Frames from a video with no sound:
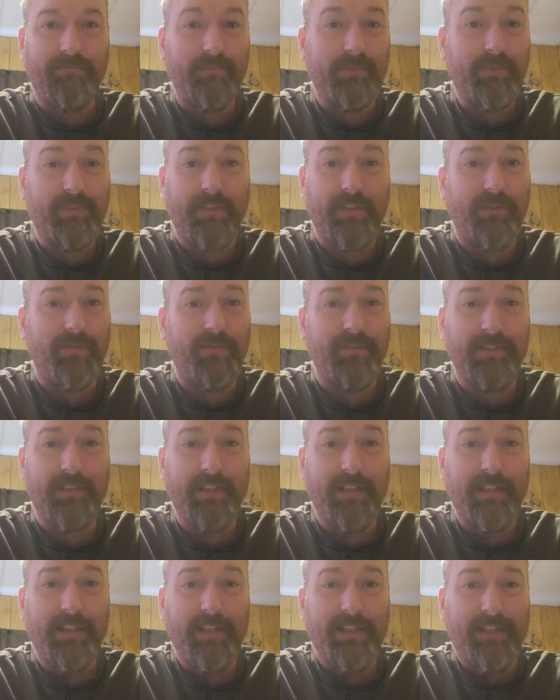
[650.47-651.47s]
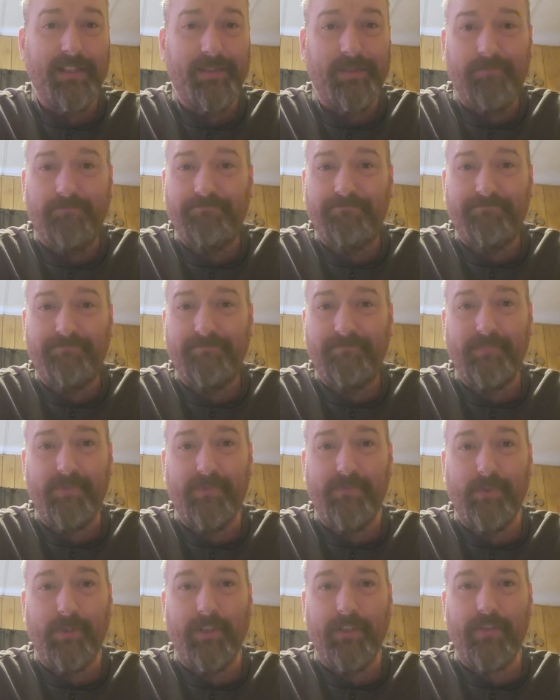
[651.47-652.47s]
So, there
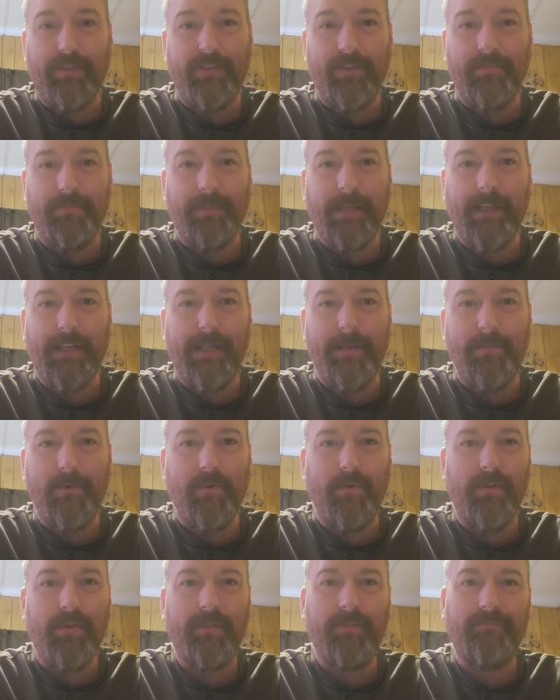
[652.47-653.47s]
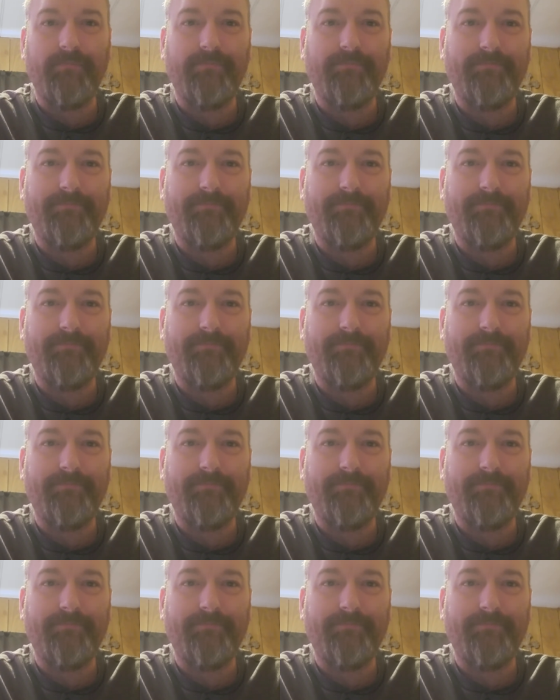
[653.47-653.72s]
really shouldn't be any more